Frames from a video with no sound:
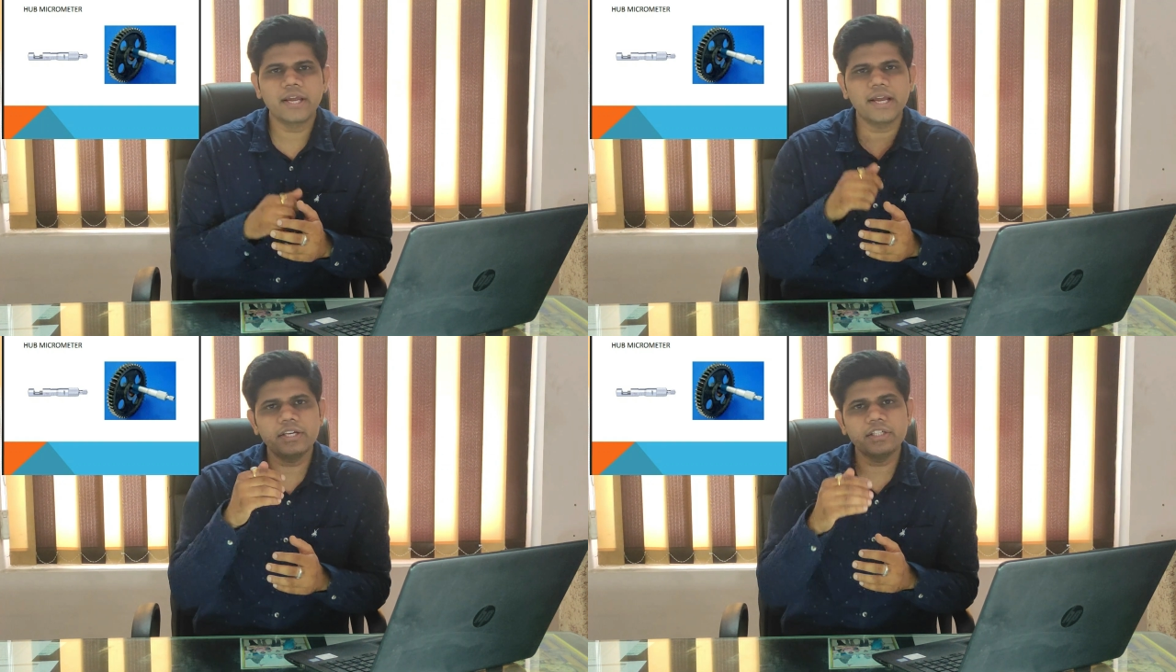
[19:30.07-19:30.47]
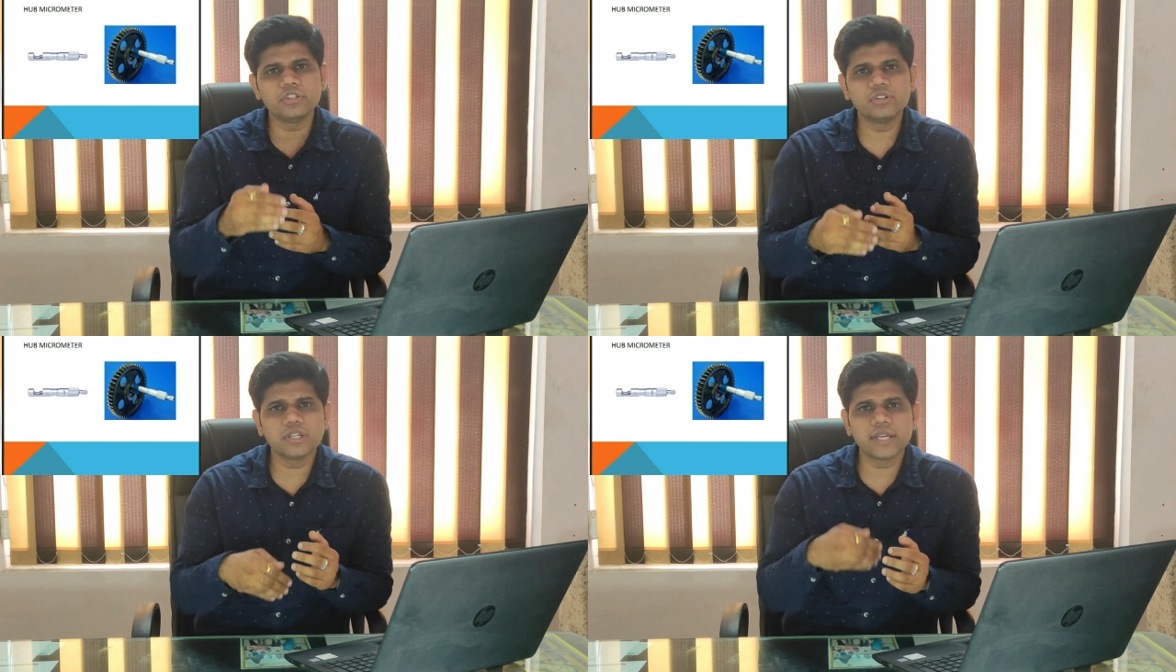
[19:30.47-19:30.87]
and
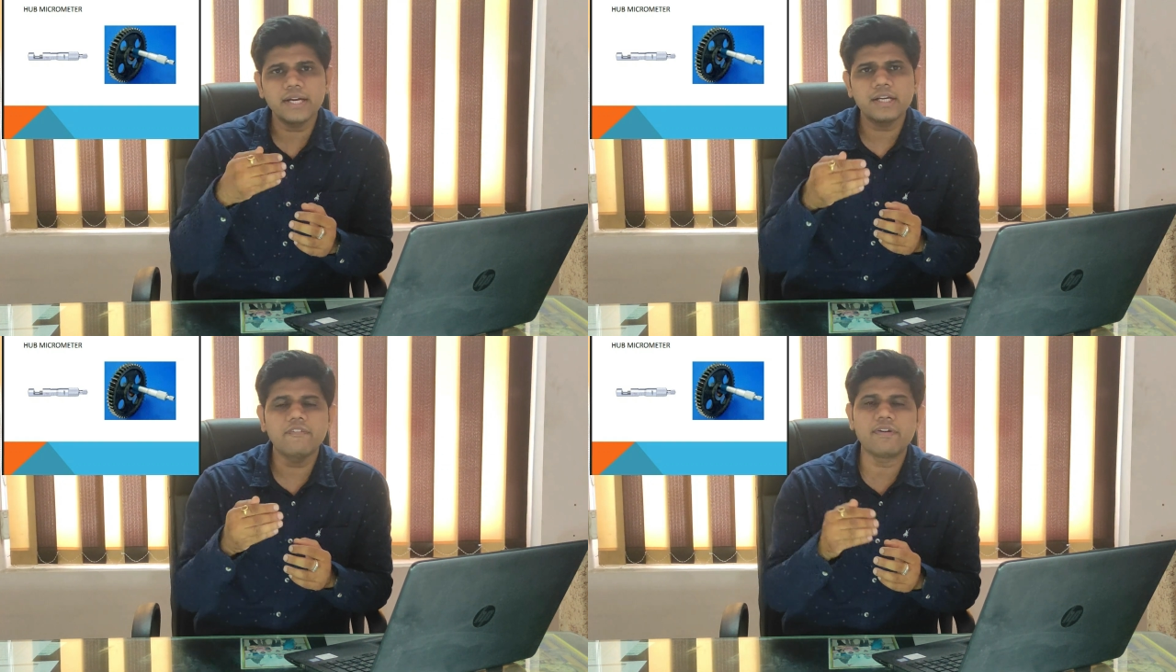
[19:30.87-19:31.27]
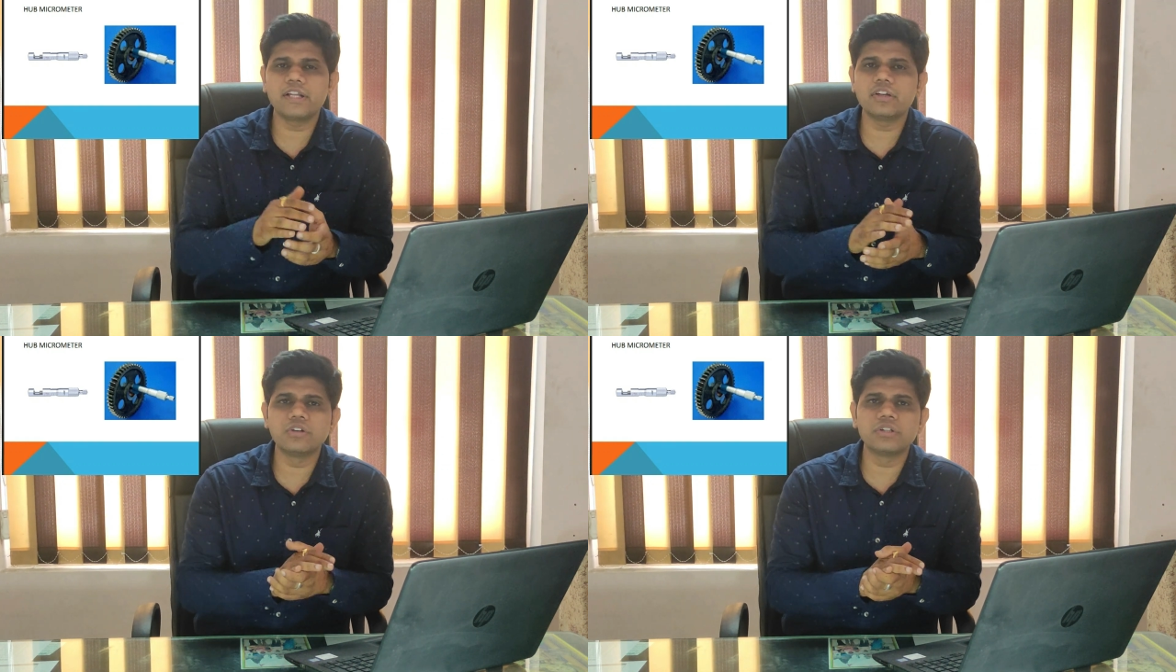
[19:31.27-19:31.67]
you will get a
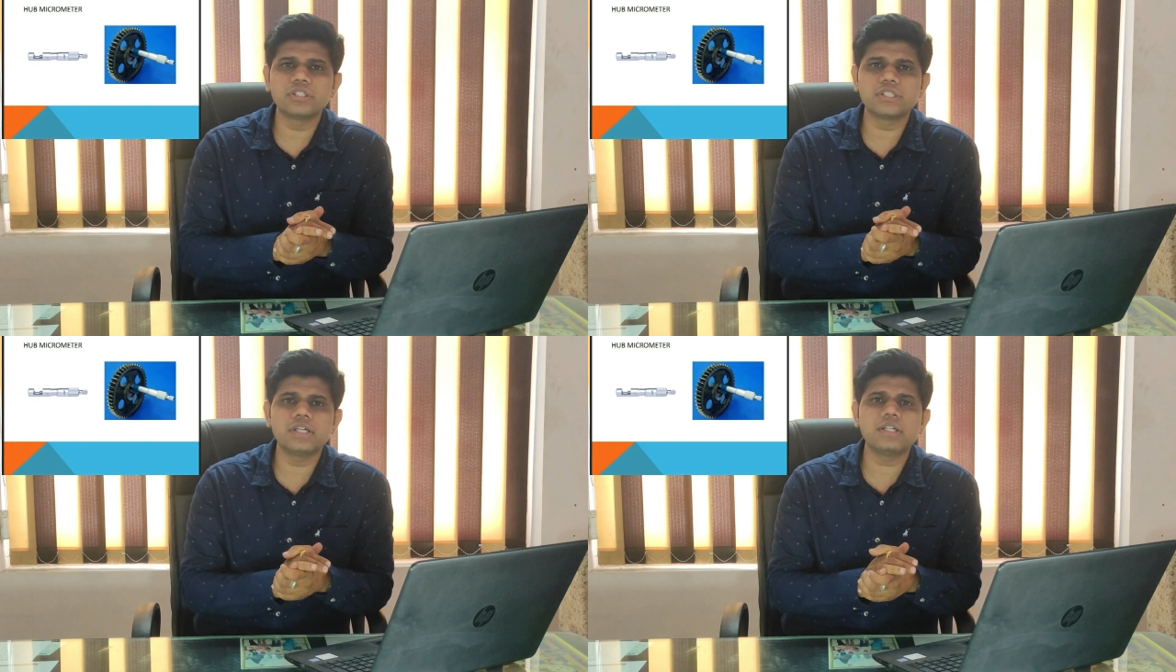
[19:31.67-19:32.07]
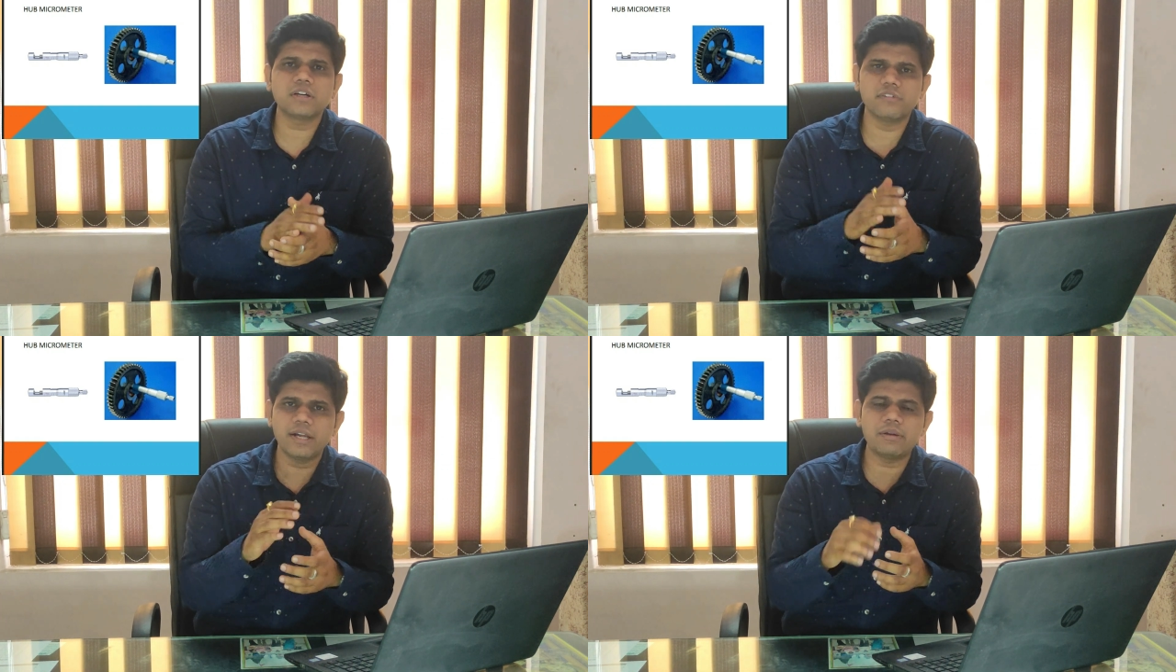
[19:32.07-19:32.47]
very good result
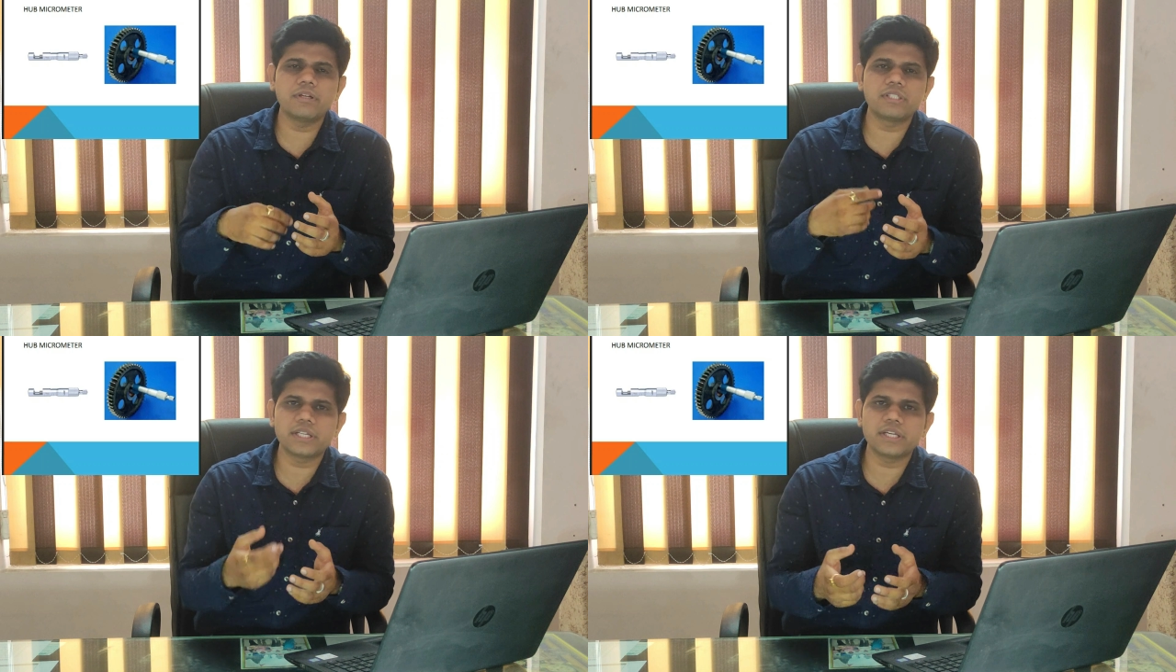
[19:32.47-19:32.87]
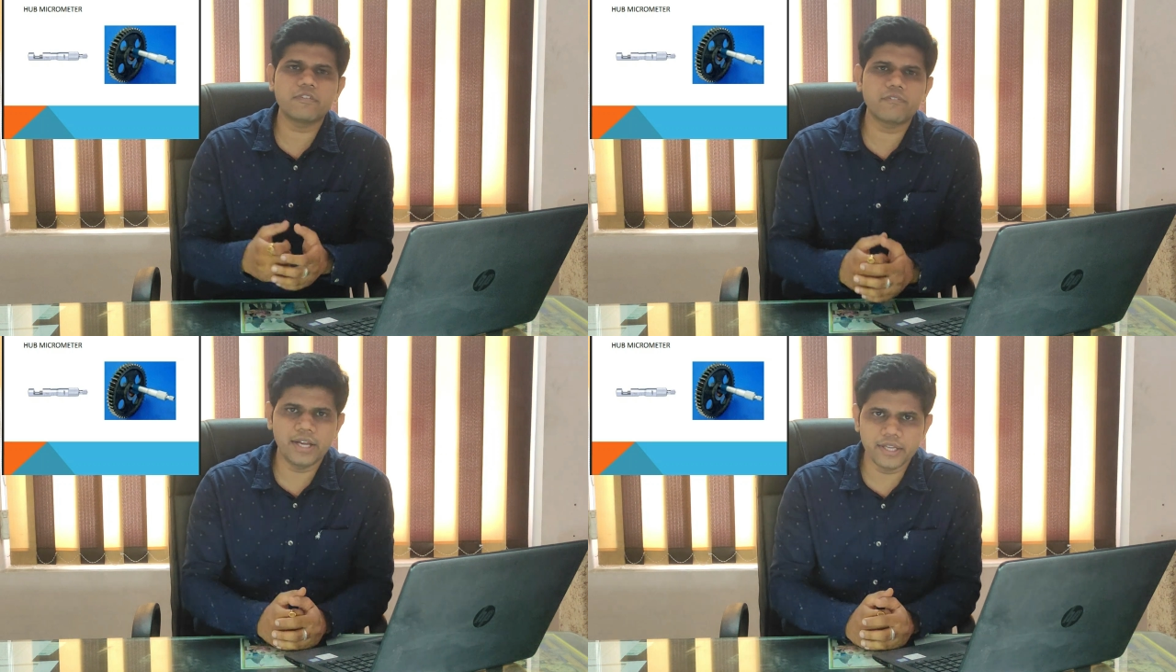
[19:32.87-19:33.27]
while
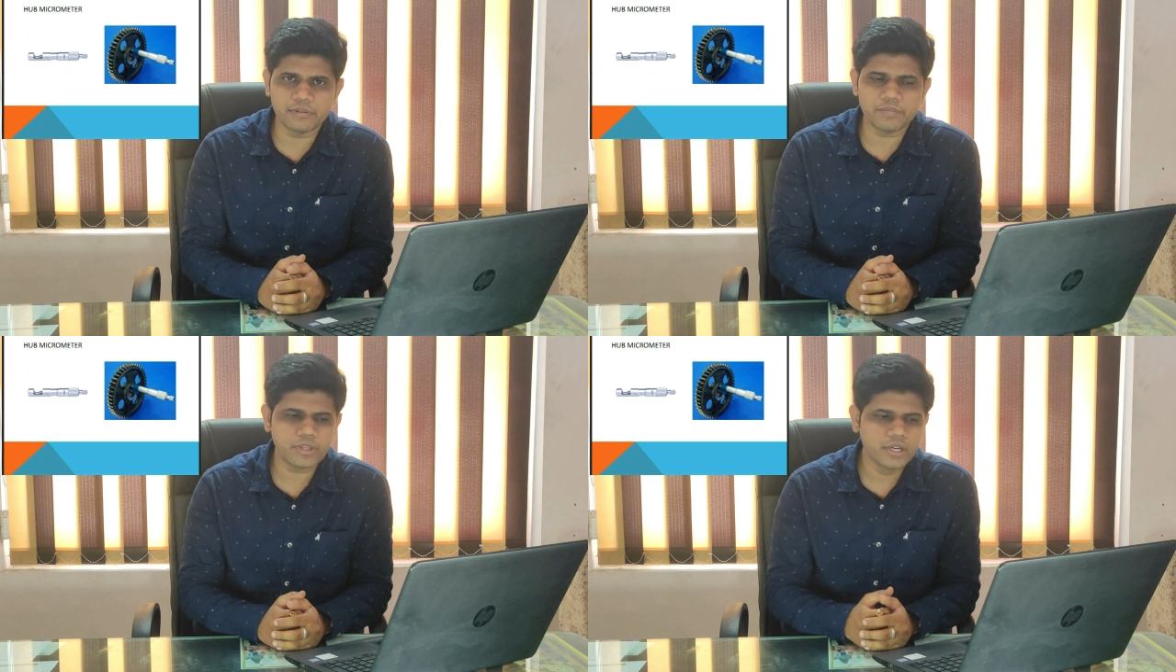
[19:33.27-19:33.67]
measuring a wire.